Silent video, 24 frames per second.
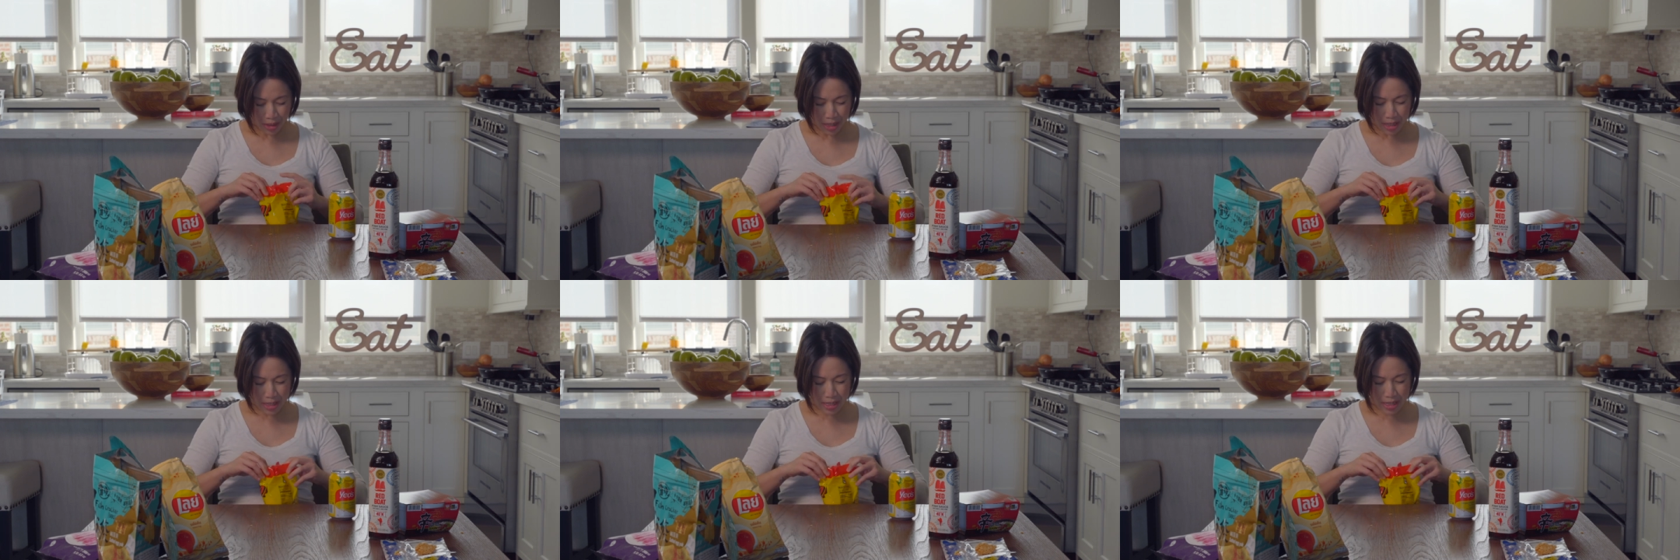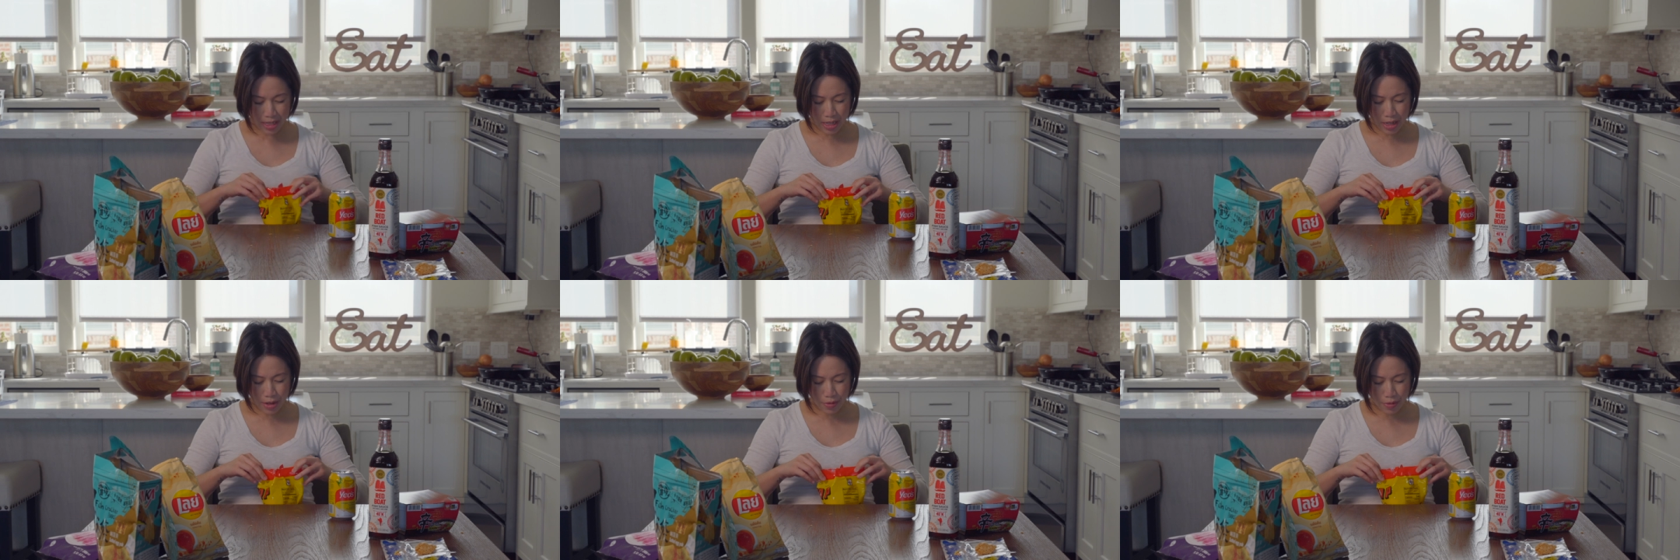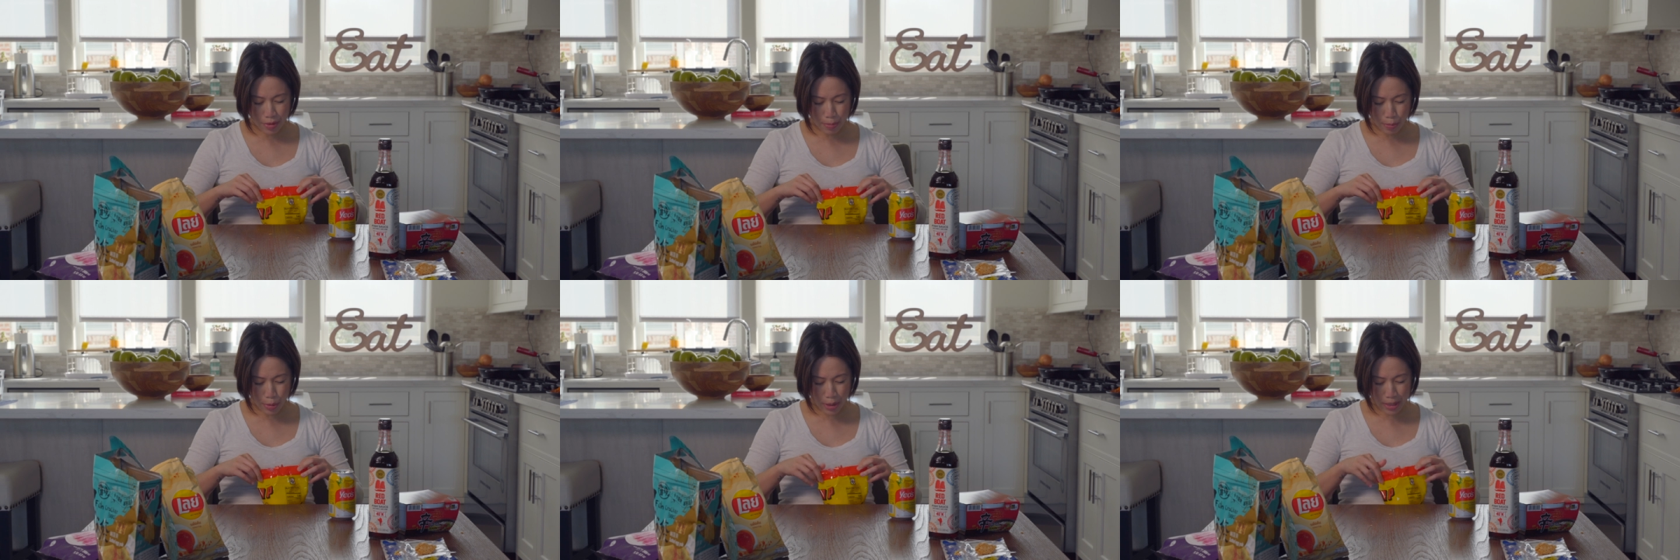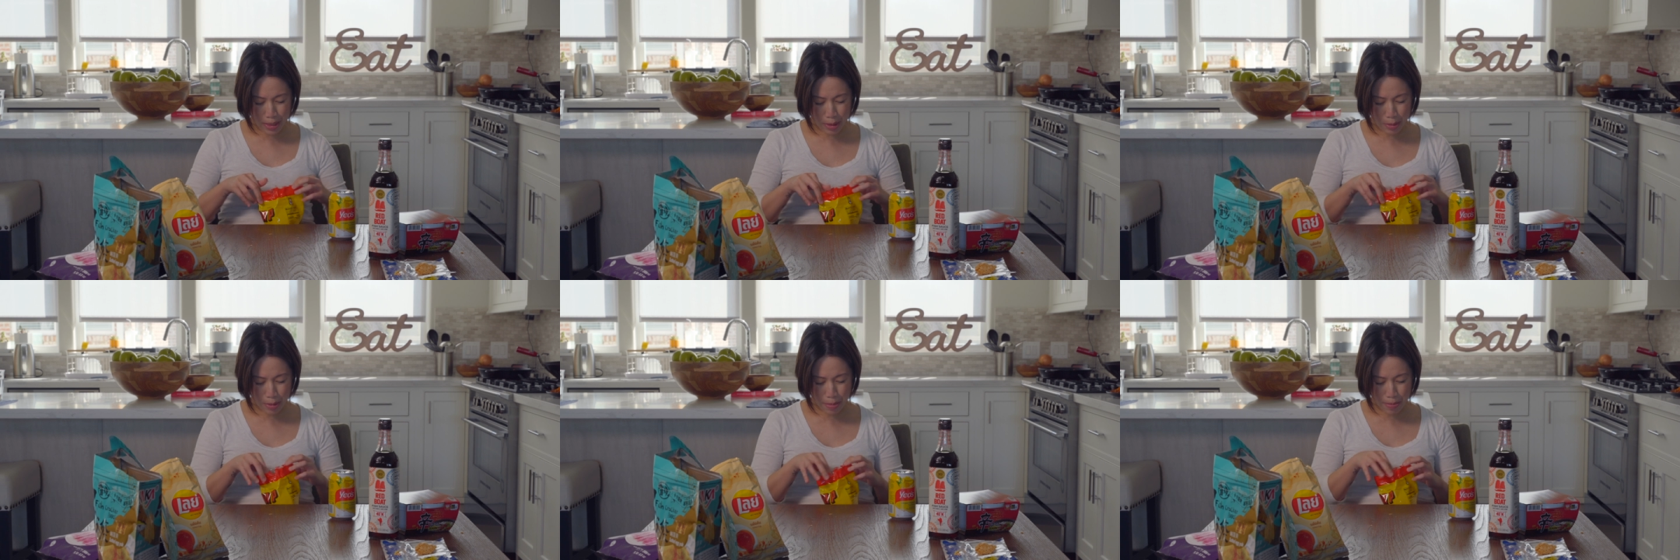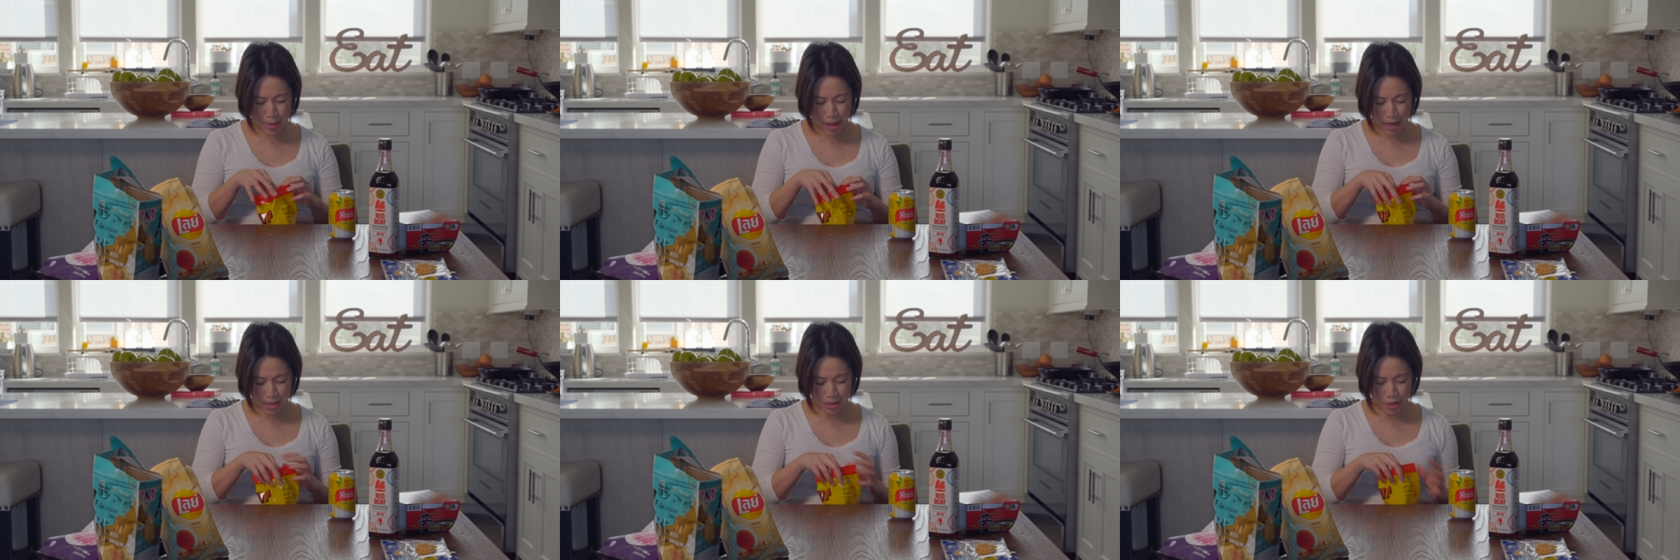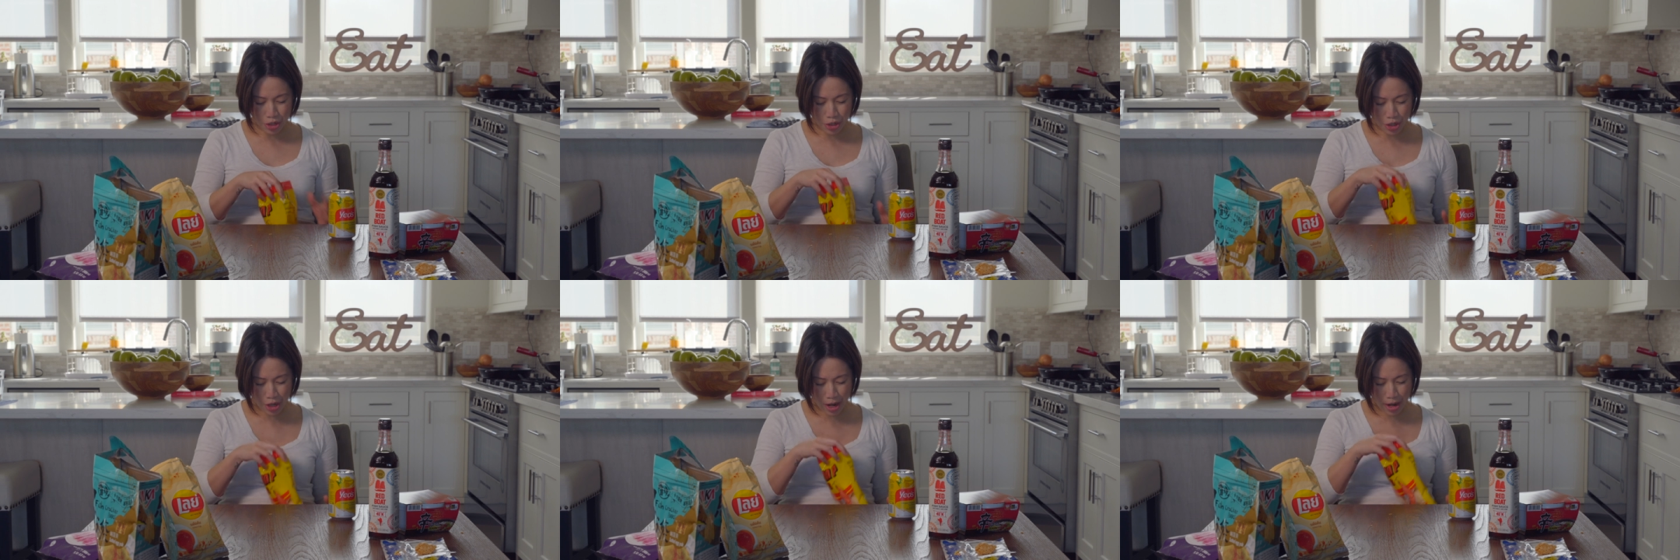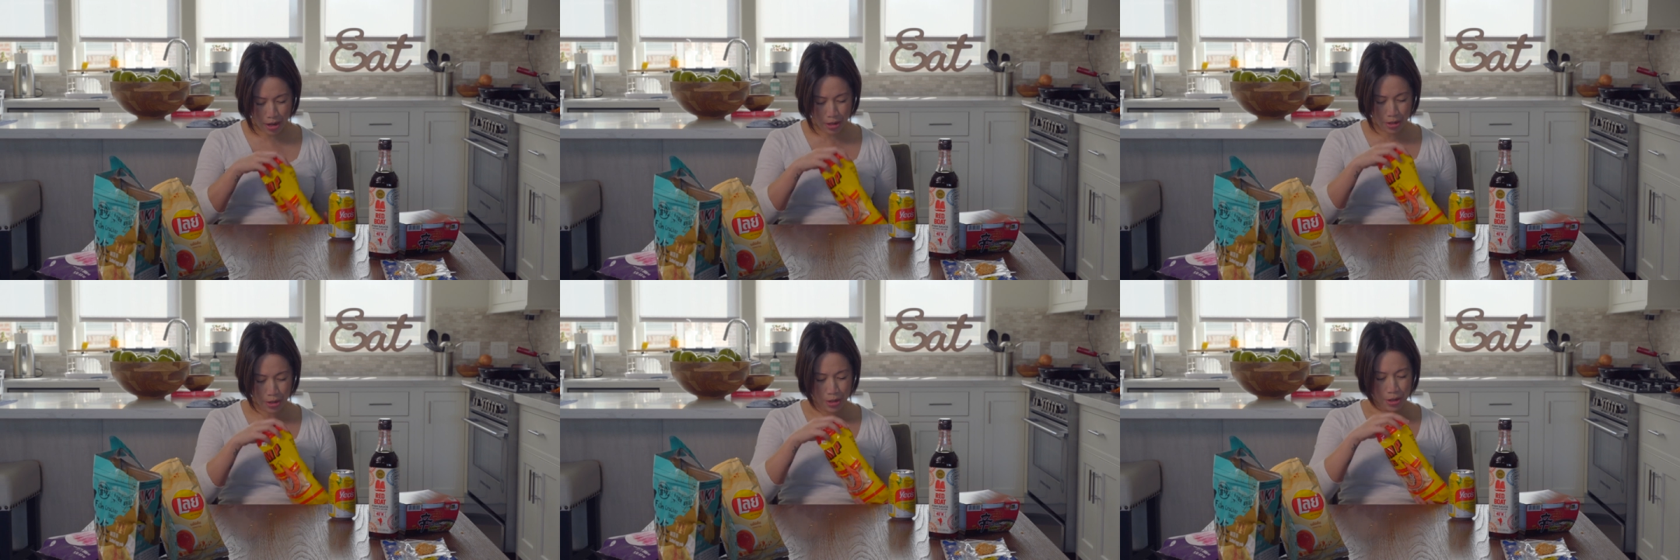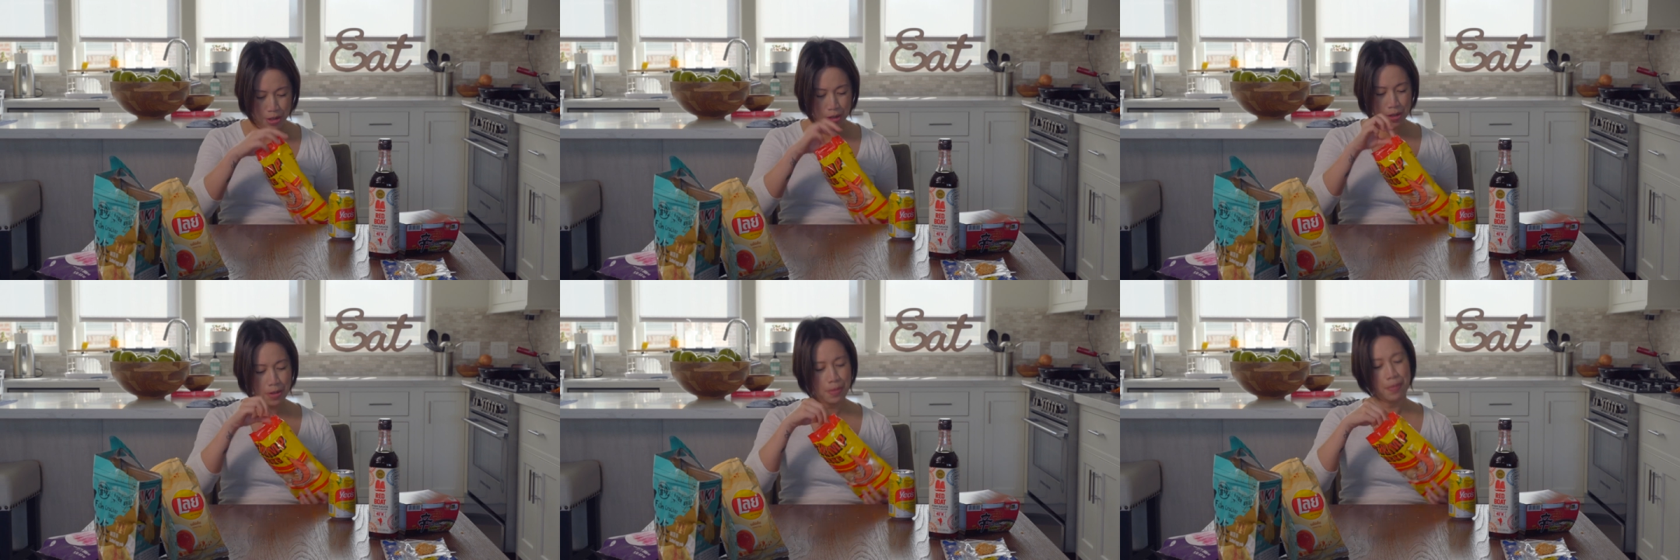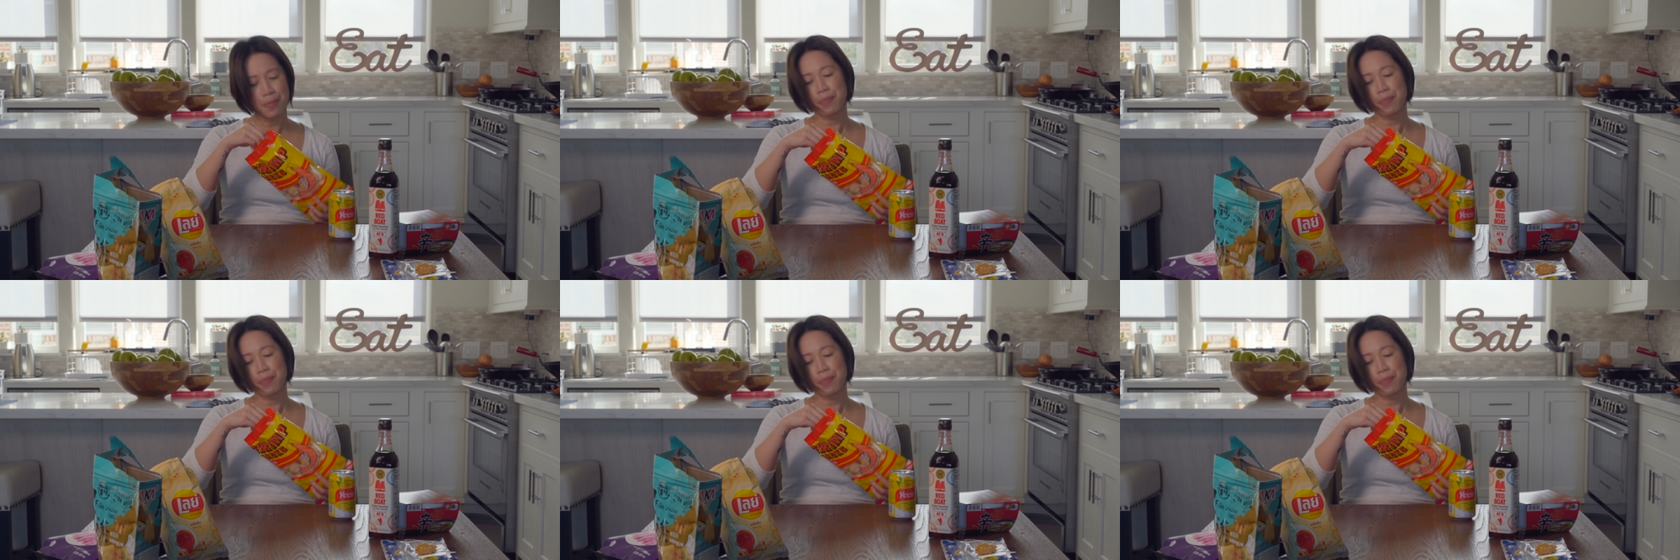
and see if it brings me back to childhood.